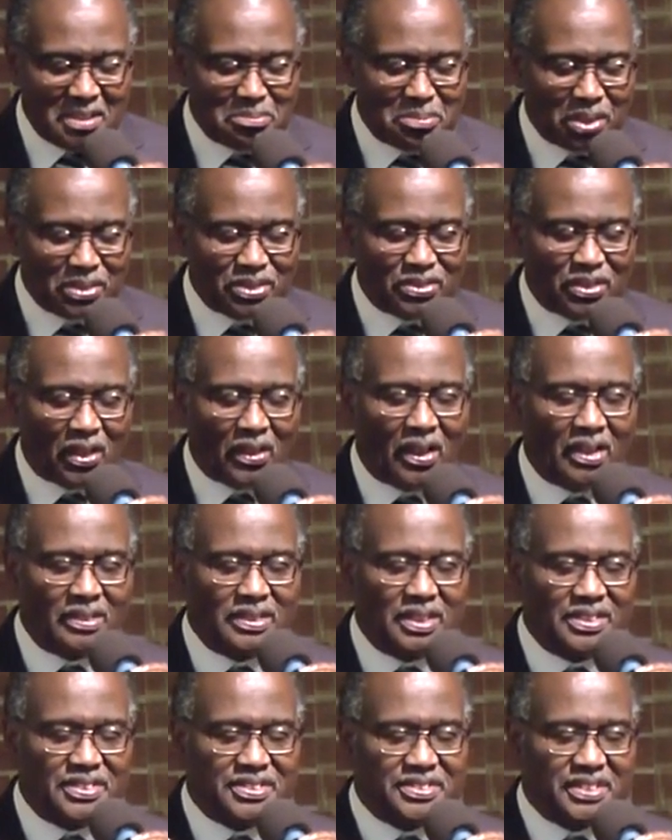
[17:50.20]
But
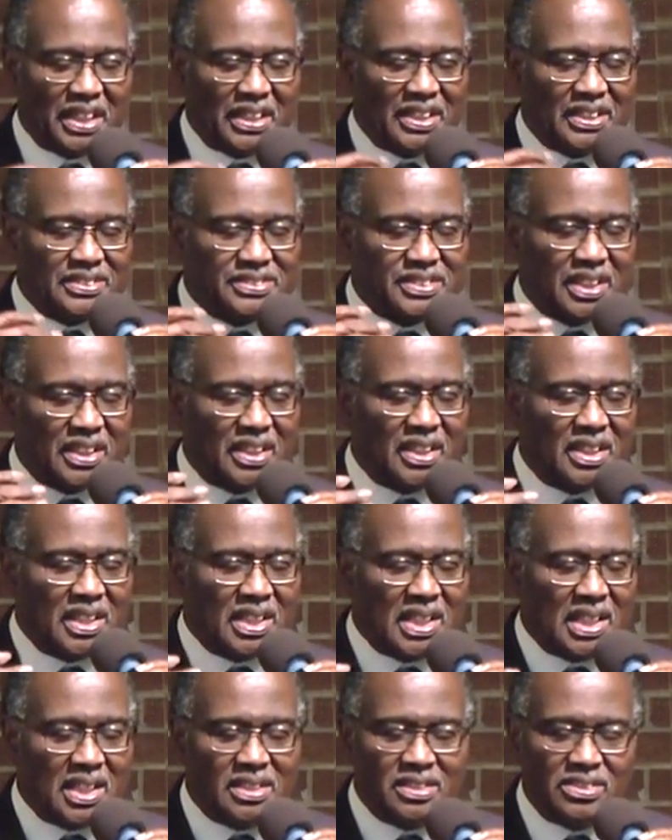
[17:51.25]
God says, uh,
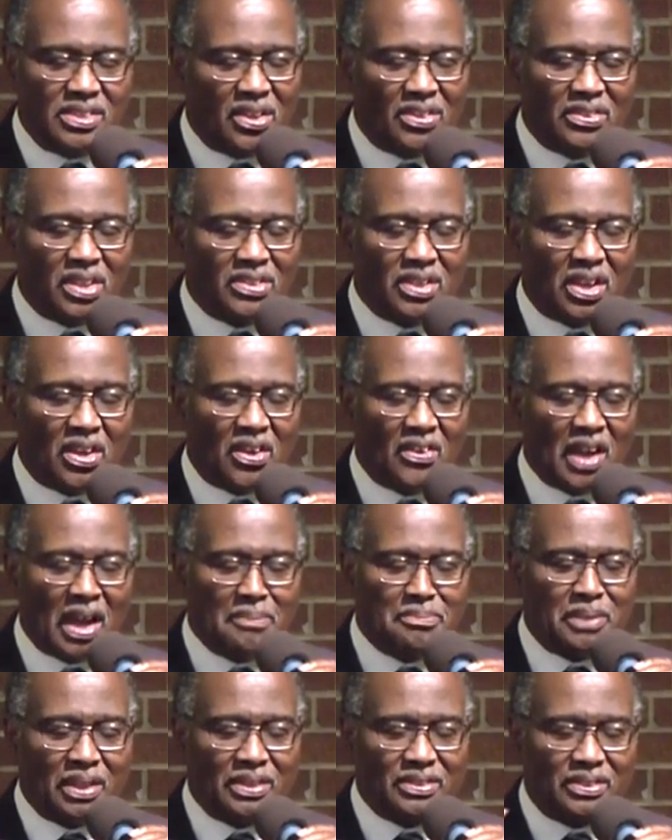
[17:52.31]
No, no, no.
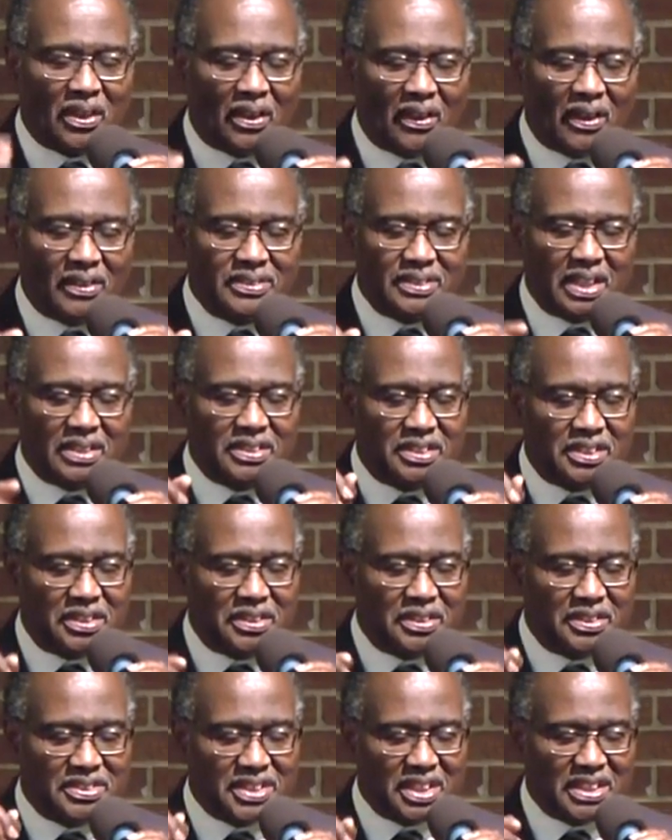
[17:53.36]
I'm a God that
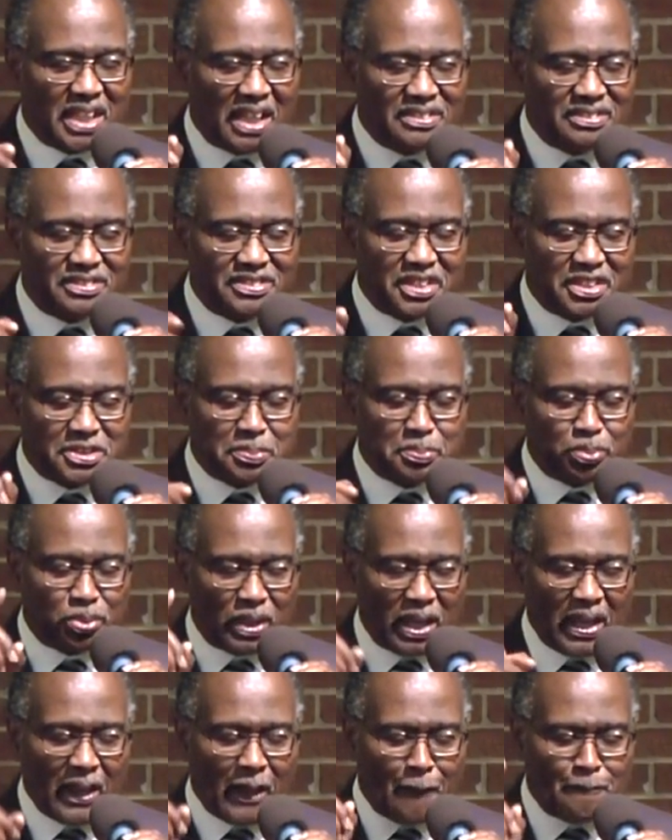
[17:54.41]
hears and answers
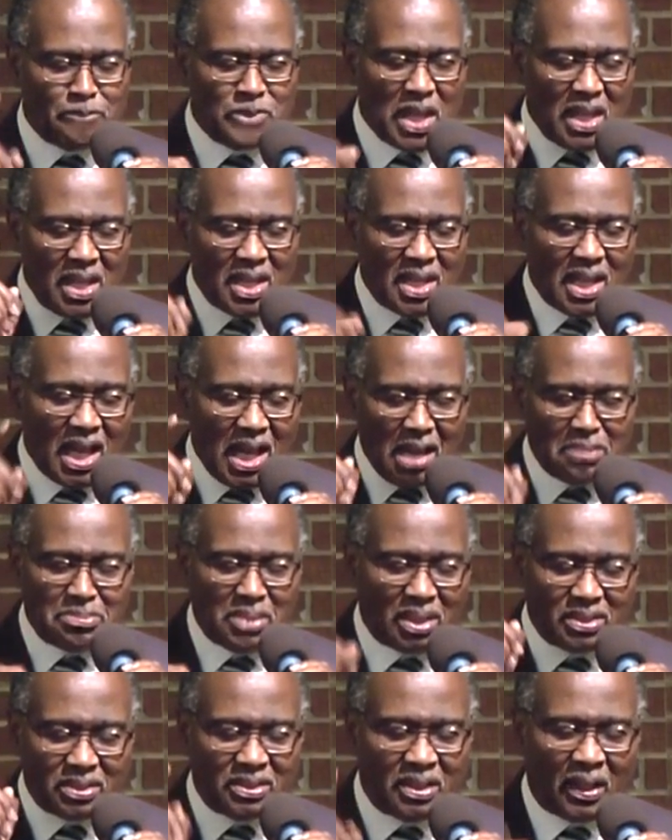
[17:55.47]
prayer. I'm
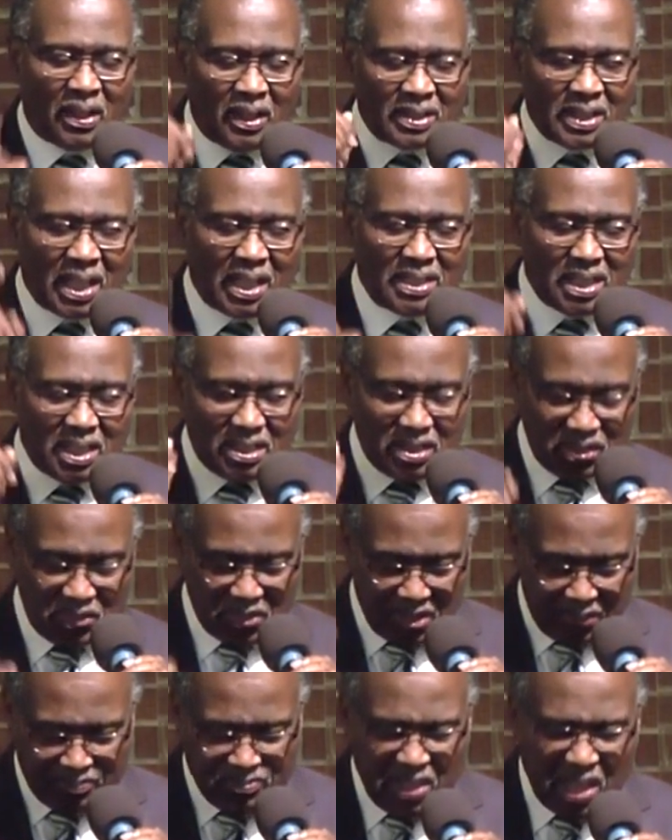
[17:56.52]
a God,
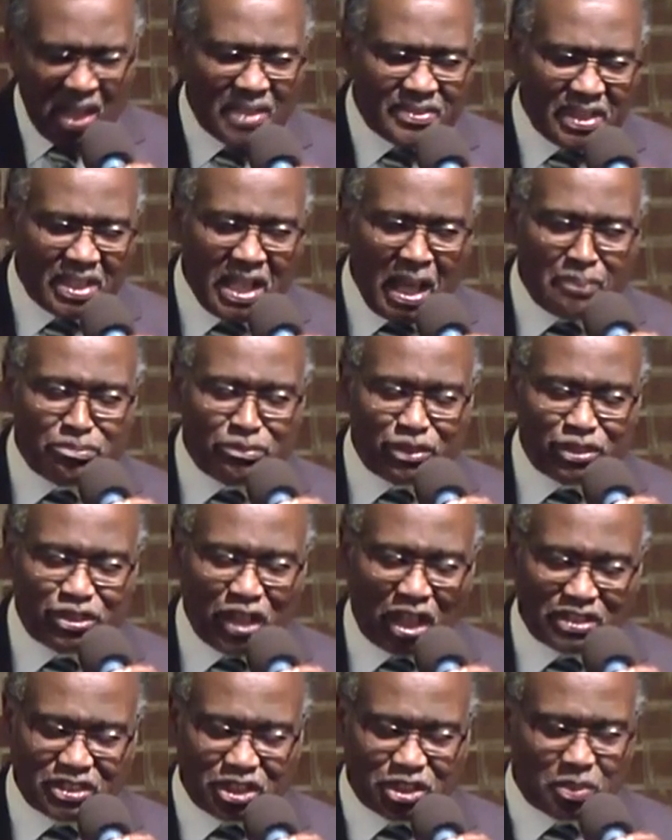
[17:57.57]
hallelujah, that I'm
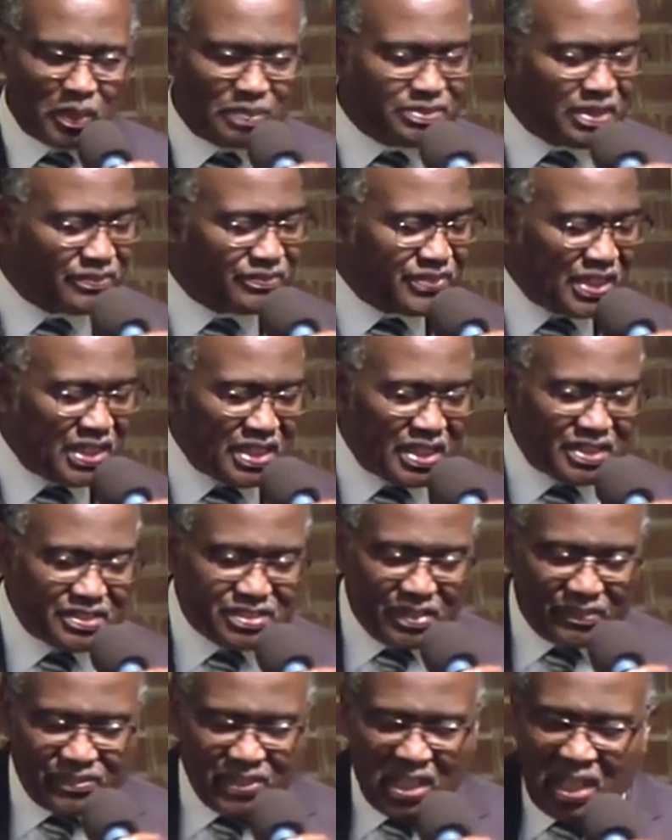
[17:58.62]
touched with the
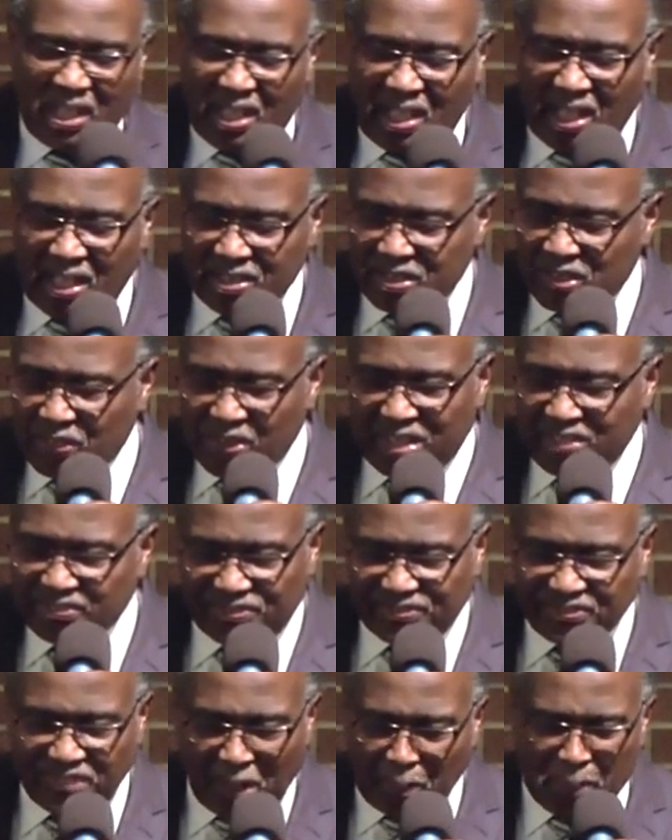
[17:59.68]
feelings of uh, your
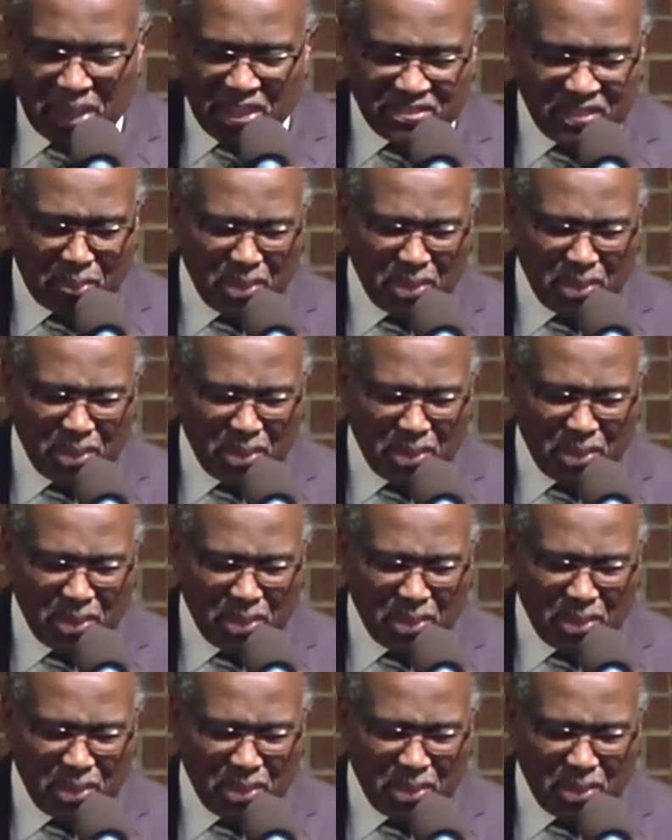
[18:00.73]
infirmities.